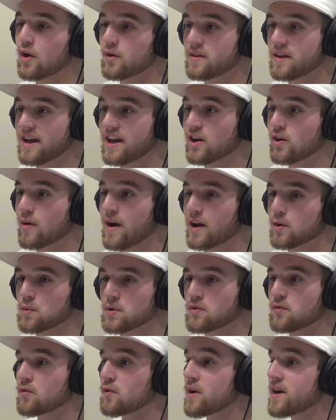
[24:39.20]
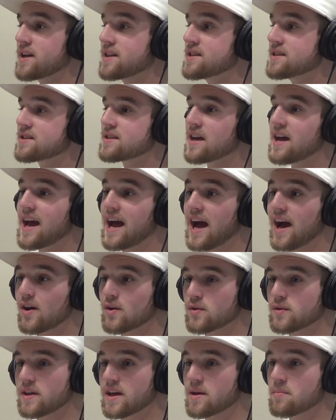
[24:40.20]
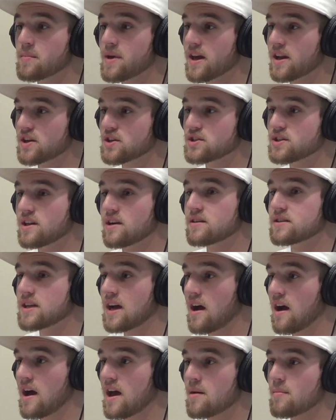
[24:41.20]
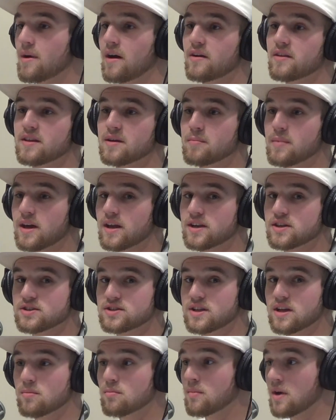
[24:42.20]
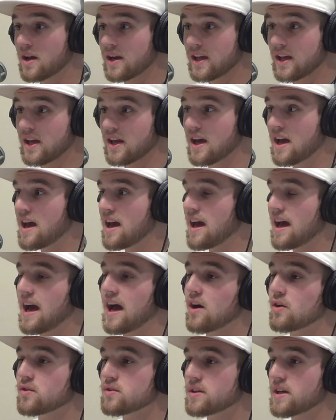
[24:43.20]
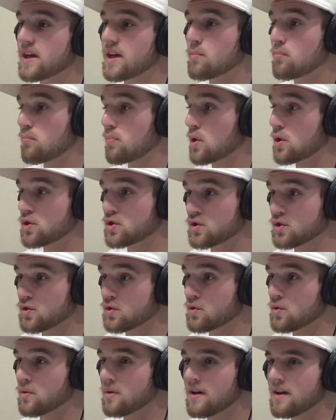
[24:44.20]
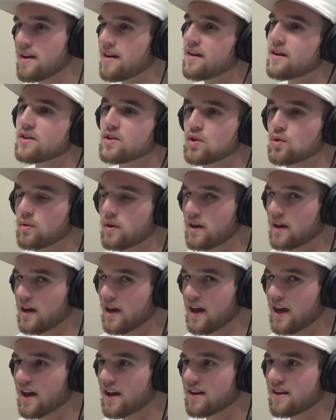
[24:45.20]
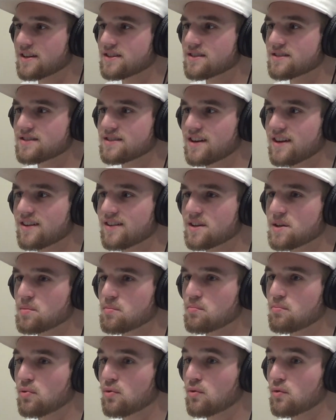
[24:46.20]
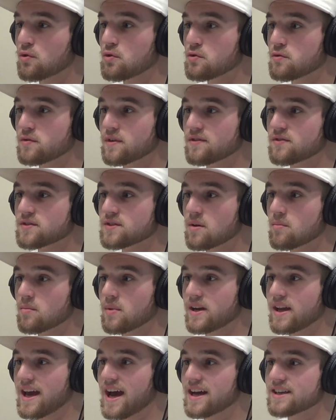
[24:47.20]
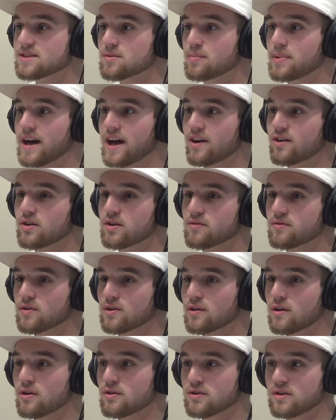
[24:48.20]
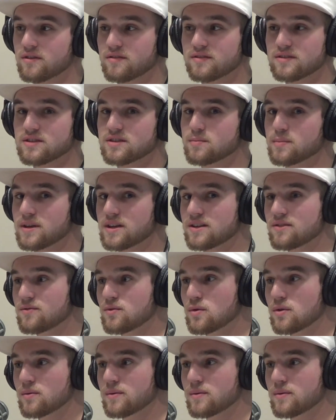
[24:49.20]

do they interact with friends? How do they manage their time? How do they manage their money? How do they pursue? You can't necessarily prove if somebody has a pattern of growth over the span of 4